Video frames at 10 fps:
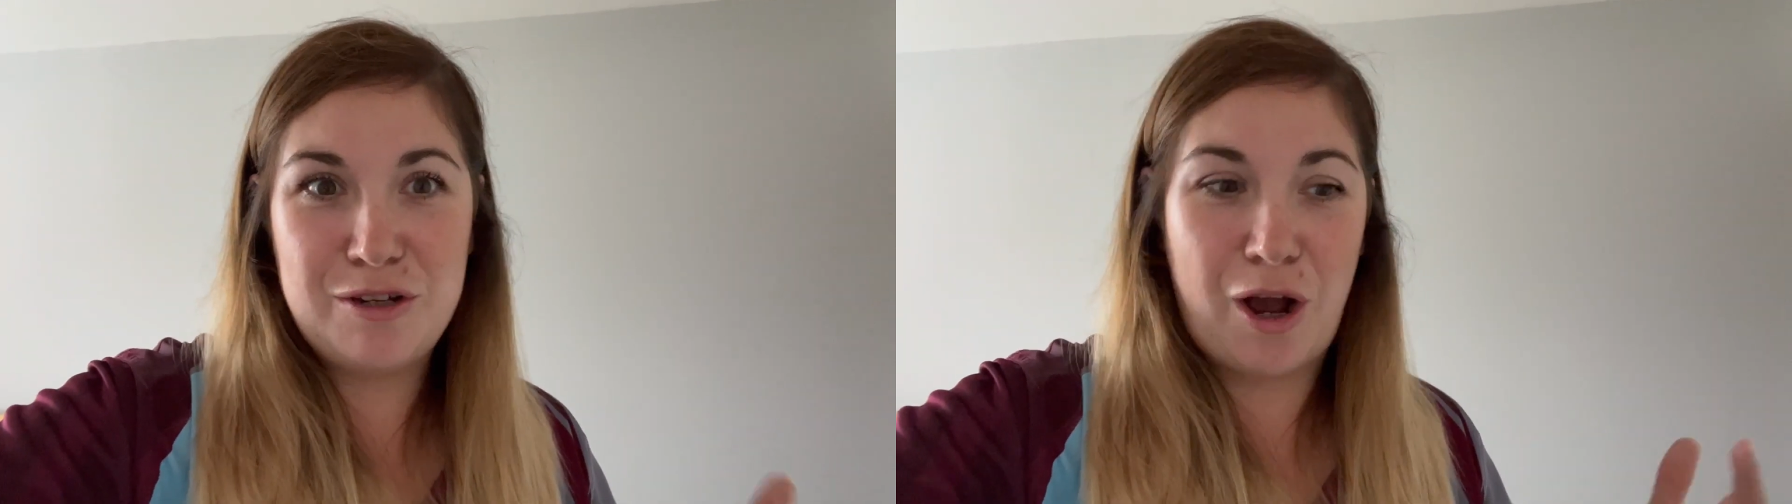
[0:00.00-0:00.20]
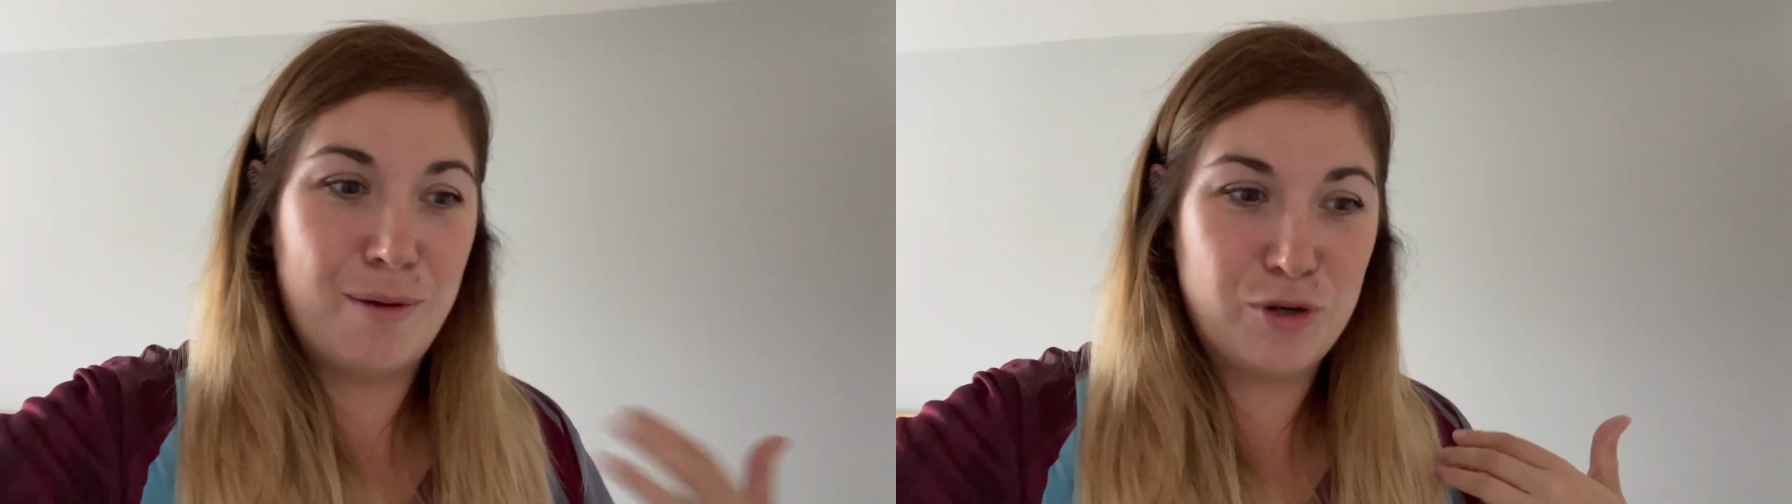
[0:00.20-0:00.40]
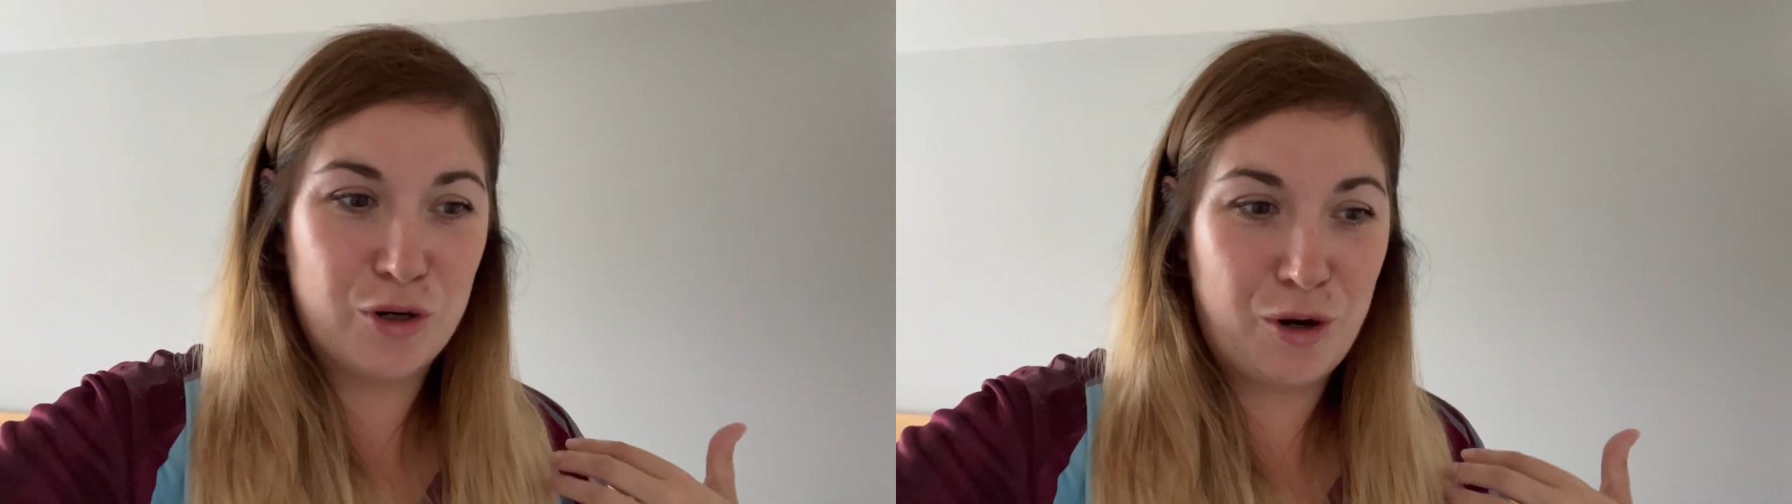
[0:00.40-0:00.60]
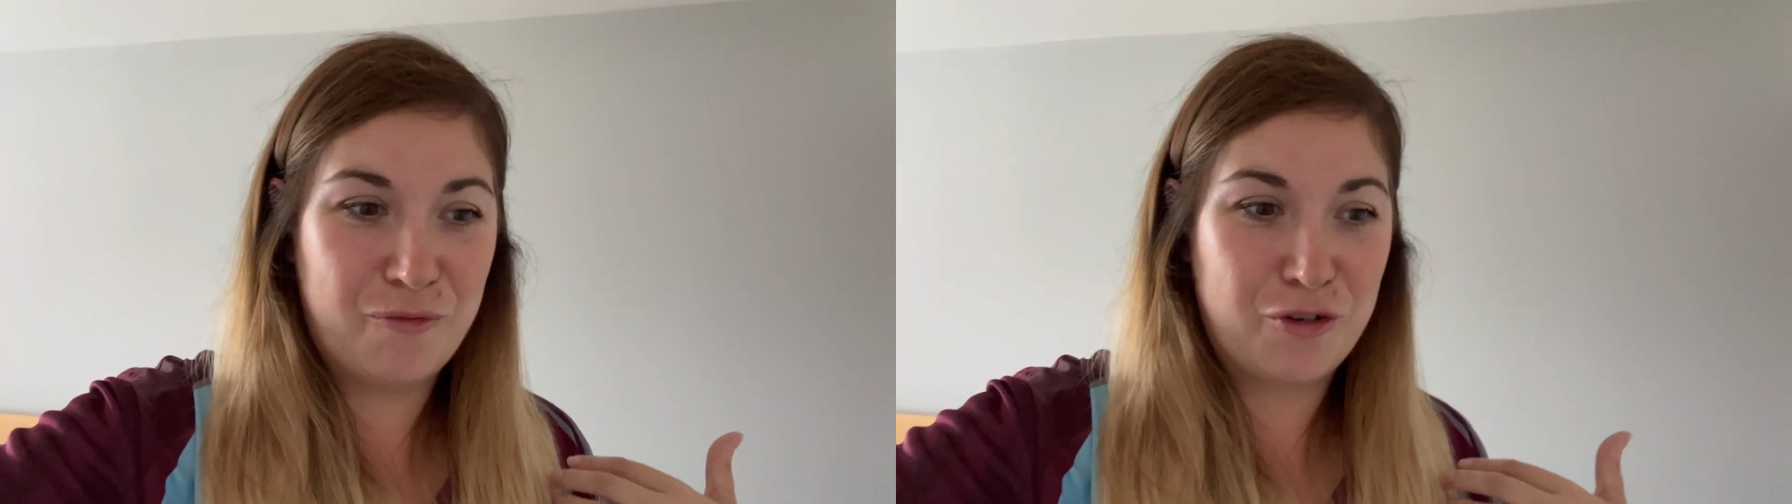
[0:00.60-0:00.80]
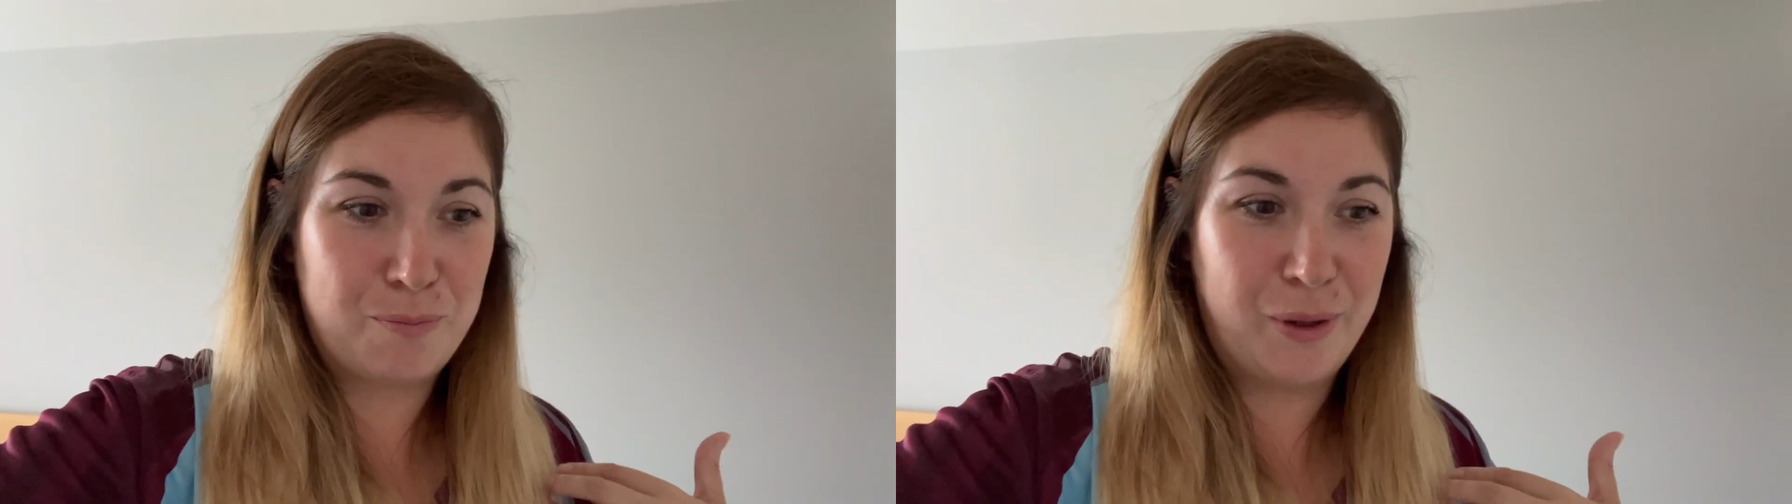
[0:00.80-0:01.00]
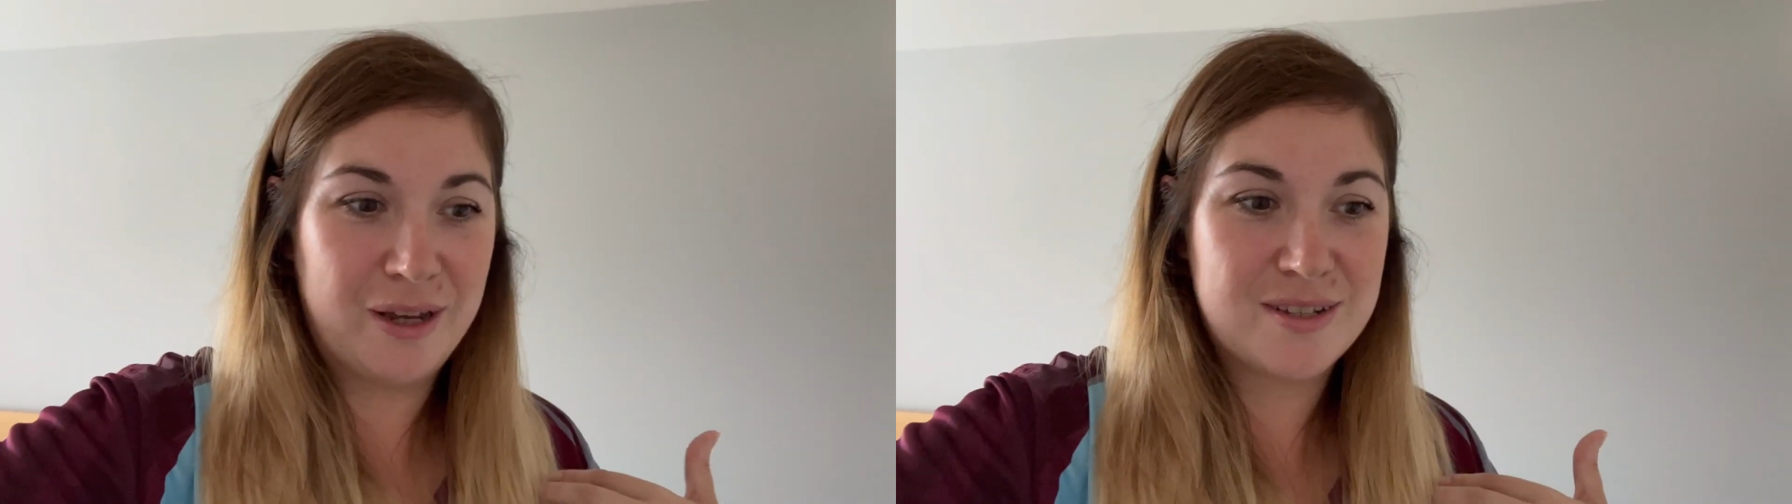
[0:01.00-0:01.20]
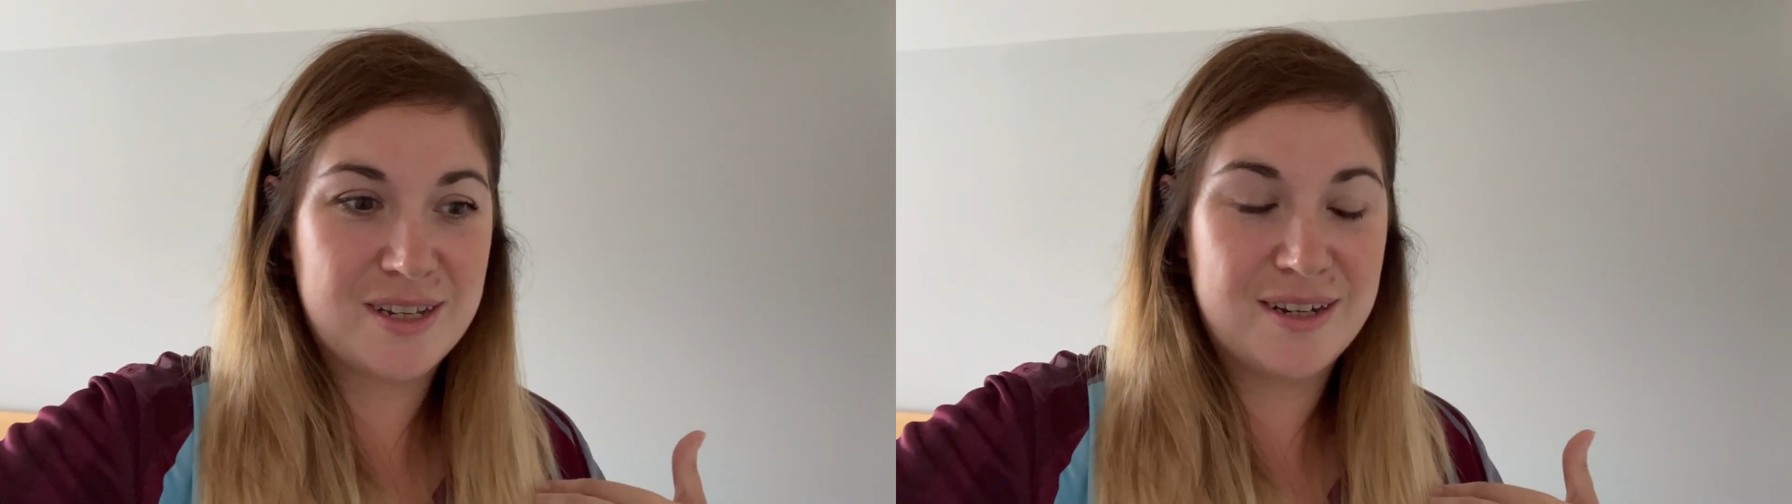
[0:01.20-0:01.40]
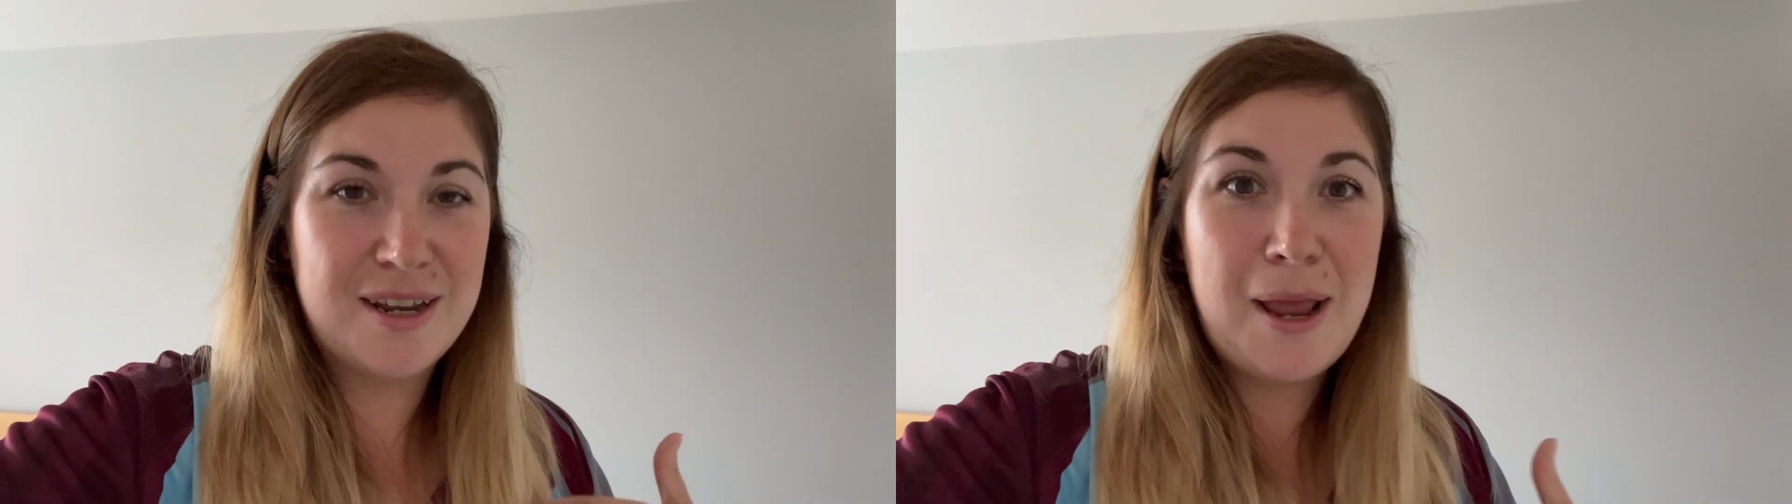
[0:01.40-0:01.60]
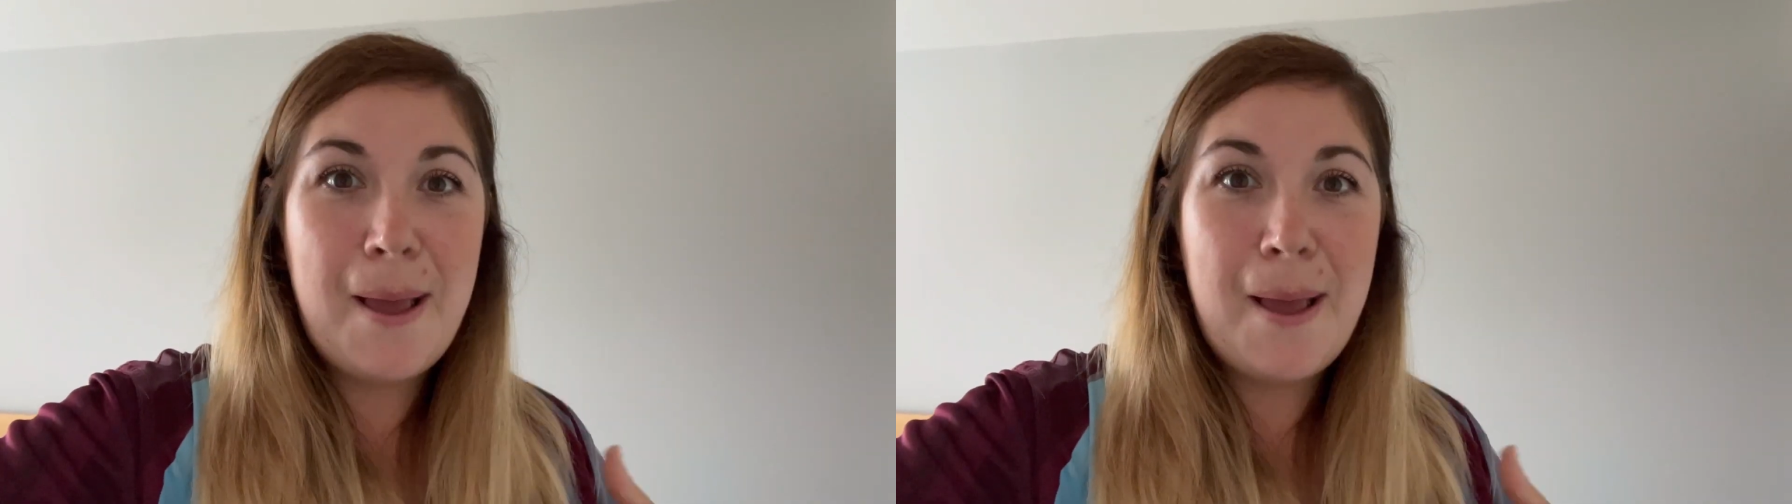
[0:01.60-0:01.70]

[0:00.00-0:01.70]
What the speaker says: I'm not a confident person.